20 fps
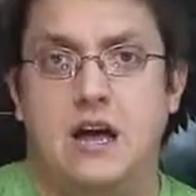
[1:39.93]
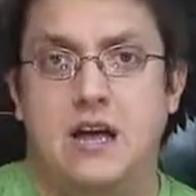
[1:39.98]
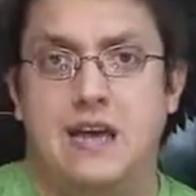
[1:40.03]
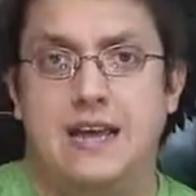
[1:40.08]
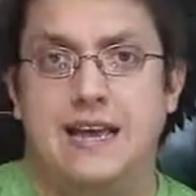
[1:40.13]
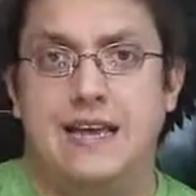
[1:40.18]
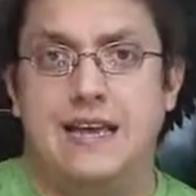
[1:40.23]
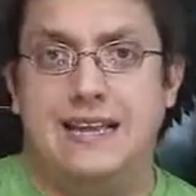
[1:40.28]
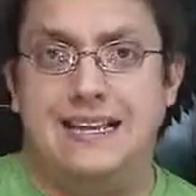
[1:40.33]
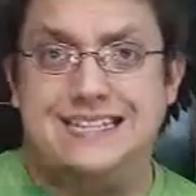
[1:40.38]

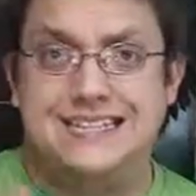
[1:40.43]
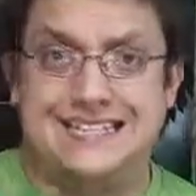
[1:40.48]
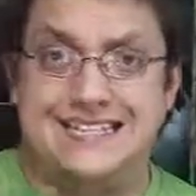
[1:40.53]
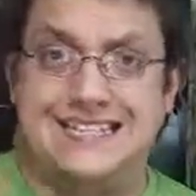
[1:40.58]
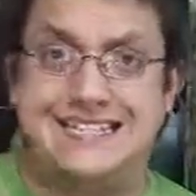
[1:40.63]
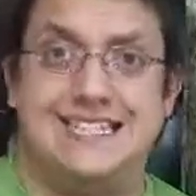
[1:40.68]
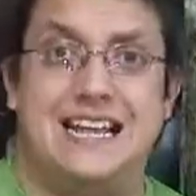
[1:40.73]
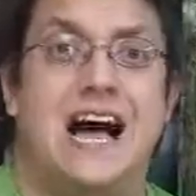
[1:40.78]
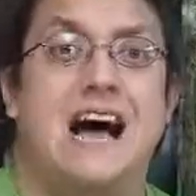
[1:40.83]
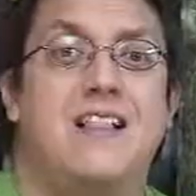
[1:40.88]
It's a
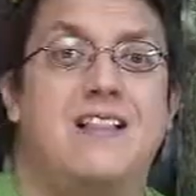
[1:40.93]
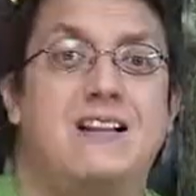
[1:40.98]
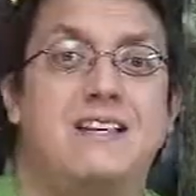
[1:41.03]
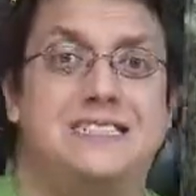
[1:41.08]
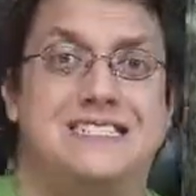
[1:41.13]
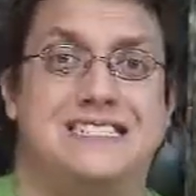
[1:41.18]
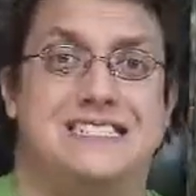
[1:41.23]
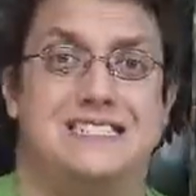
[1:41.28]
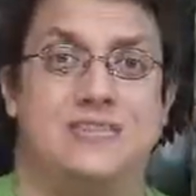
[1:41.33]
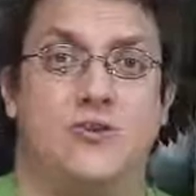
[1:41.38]
solid
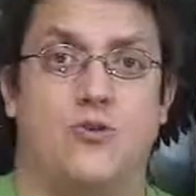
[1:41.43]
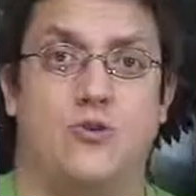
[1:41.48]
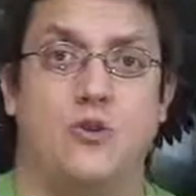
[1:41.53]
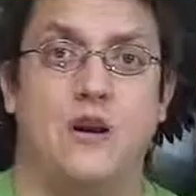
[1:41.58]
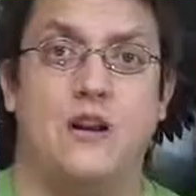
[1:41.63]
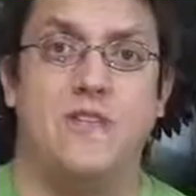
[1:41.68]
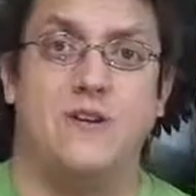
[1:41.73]
story.